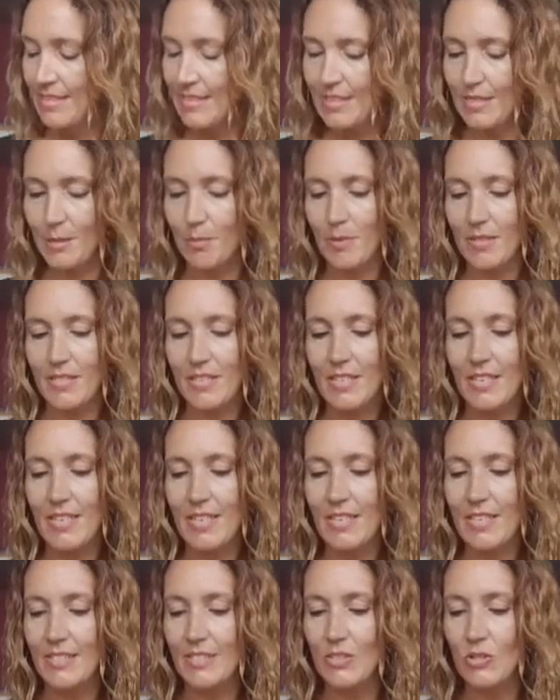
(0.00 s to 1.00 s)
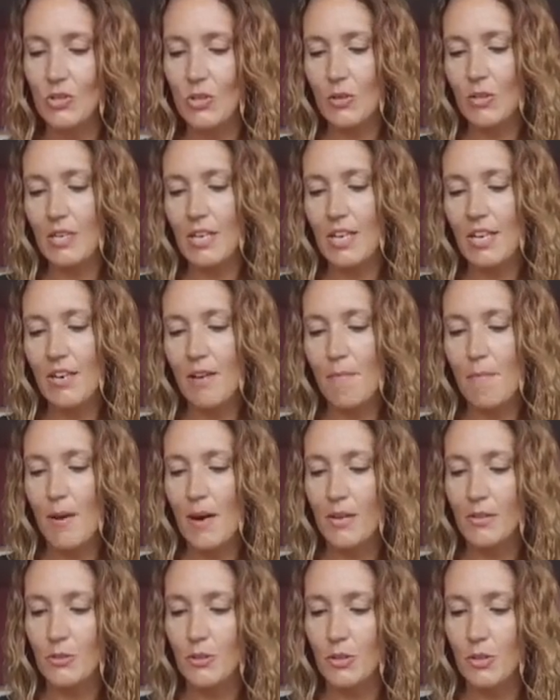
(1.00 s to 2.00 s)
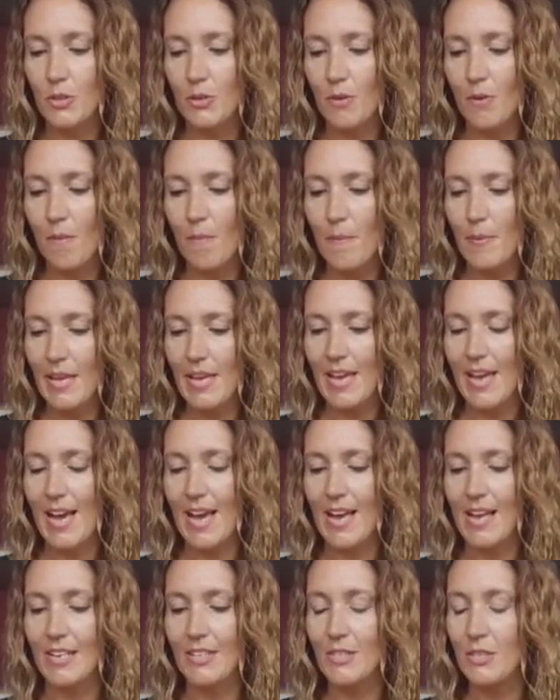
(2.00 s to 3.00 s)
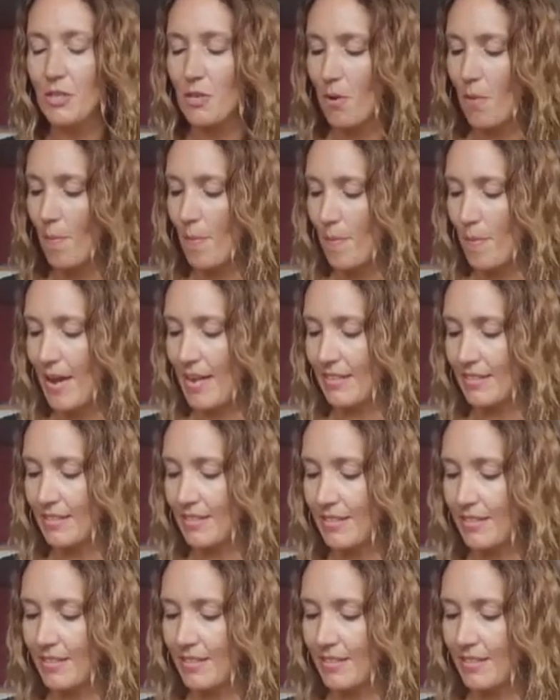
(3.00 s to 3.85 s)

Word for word: This person is talking about you behind your back.